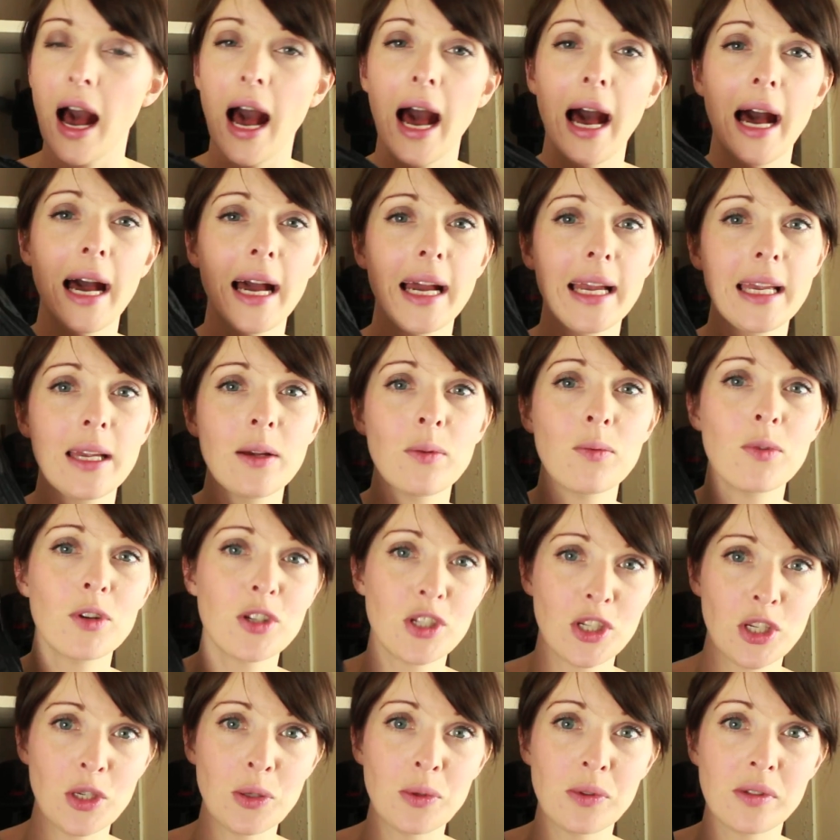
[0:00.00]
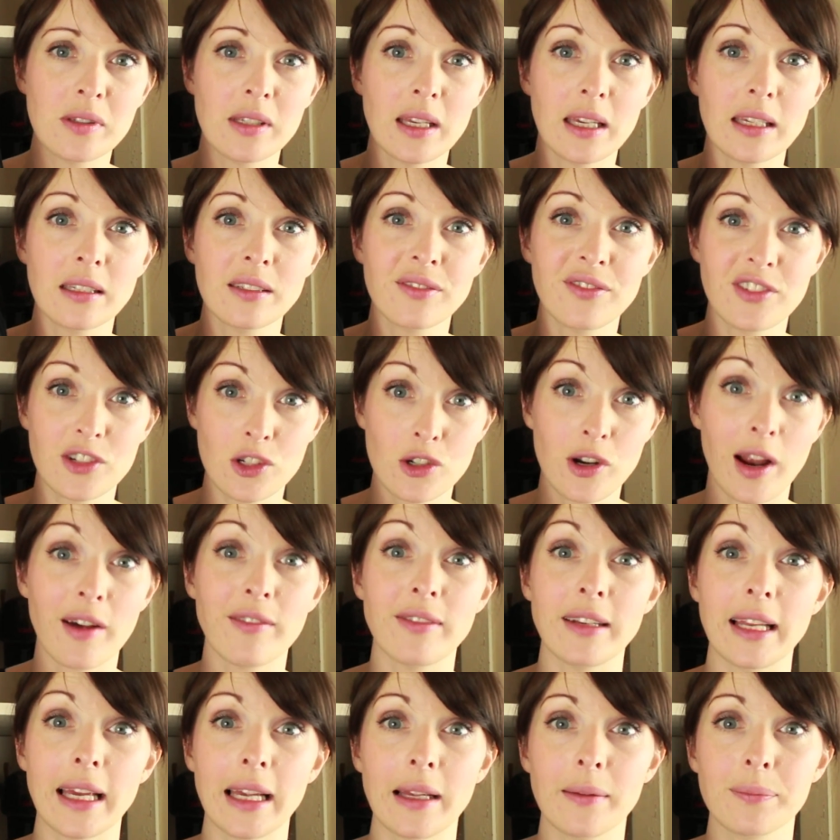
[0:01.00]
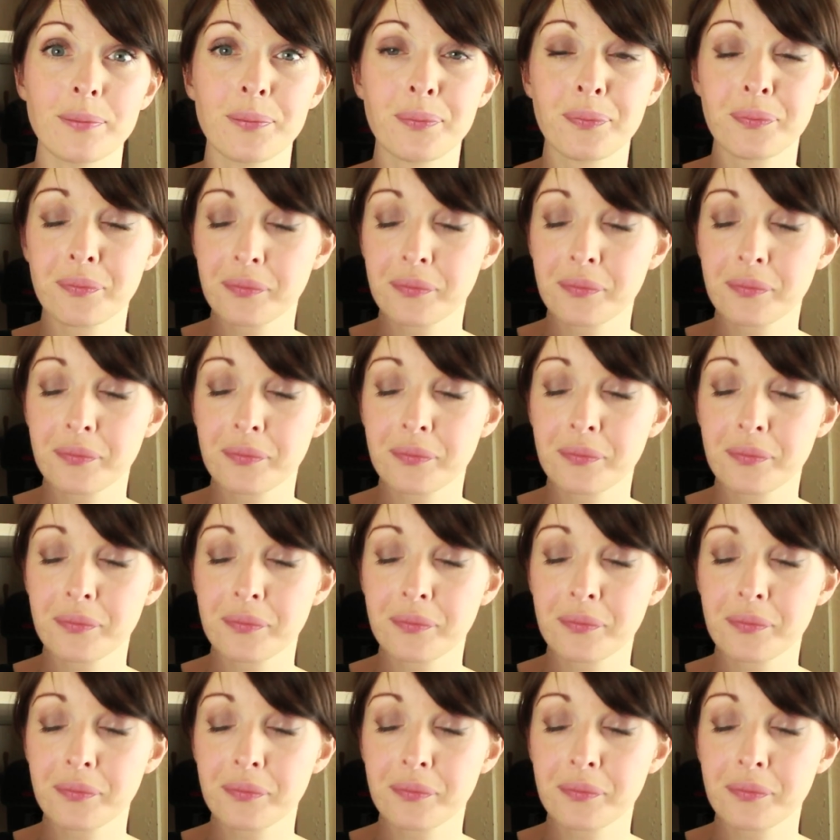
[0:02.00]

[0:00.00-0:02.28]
I would use this for travelling.